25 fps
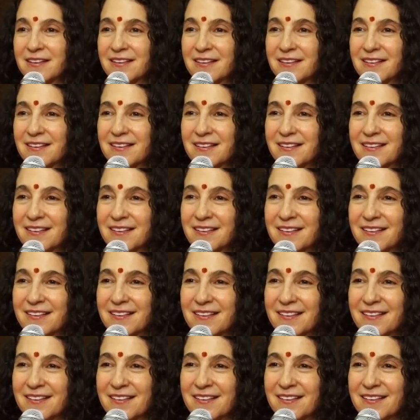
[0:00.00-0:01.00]

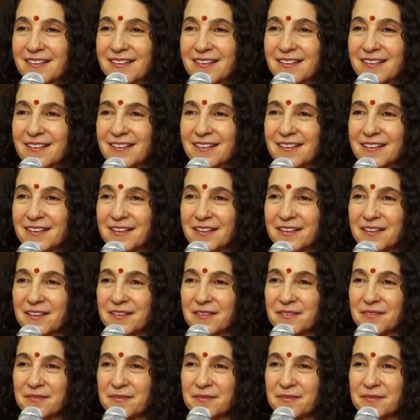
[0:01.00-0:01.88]
No one is speaking in this clip.